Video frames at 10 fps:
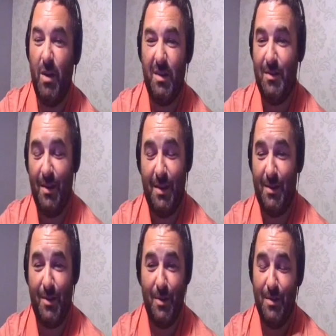I
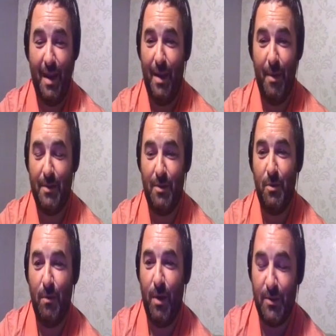couldn't tell you where
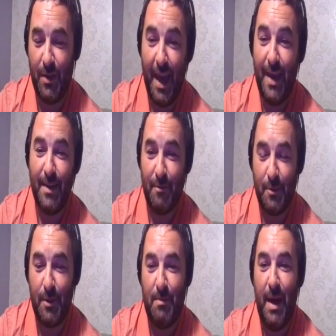Tuchel was. I hate that
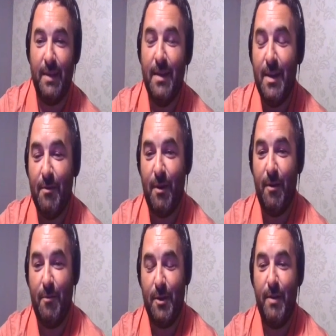fucking man
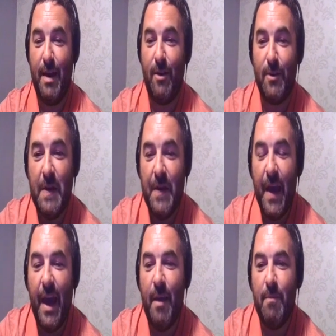for the record.
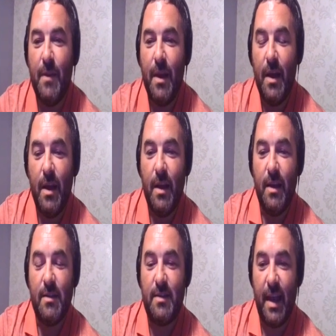
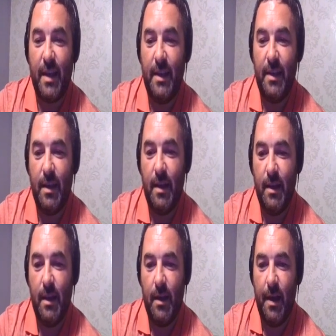Secondly,
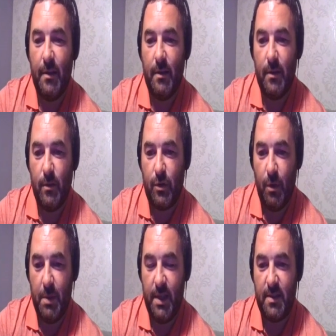
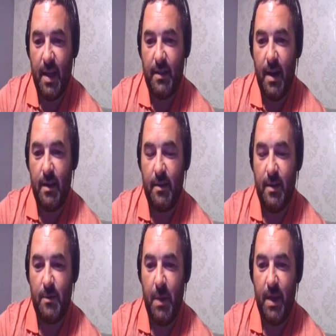somebody has said there that
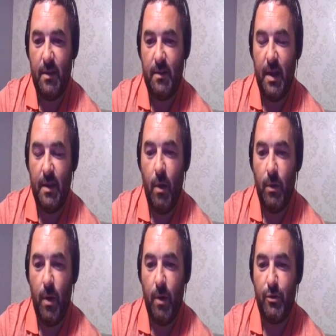this bid, they don't
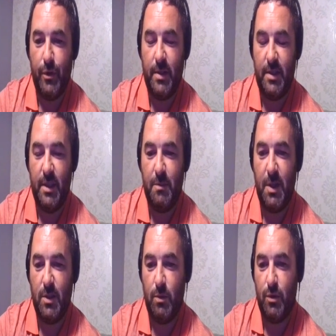know how true this is
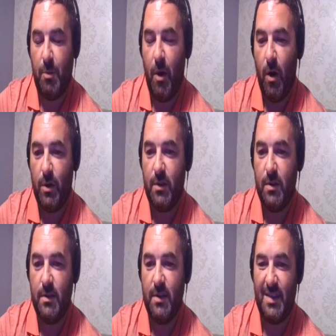because it was reported
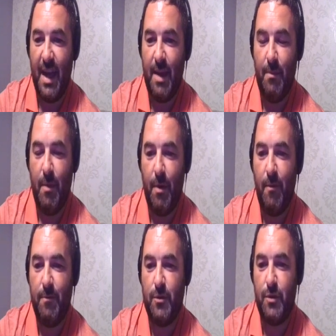the same about
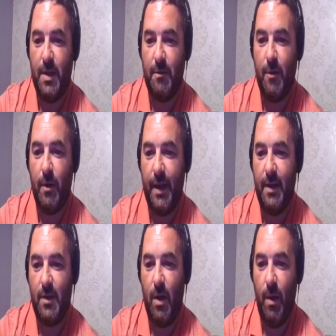3 to 4
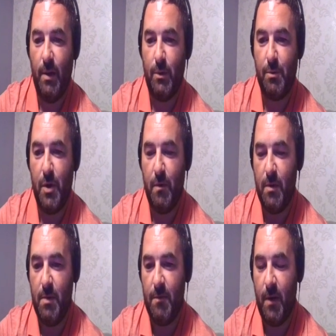days ago and it was proven
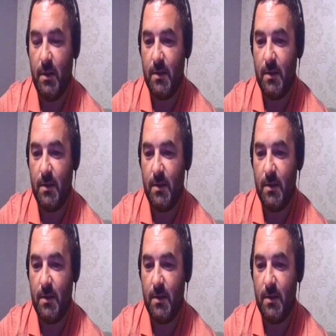to be false.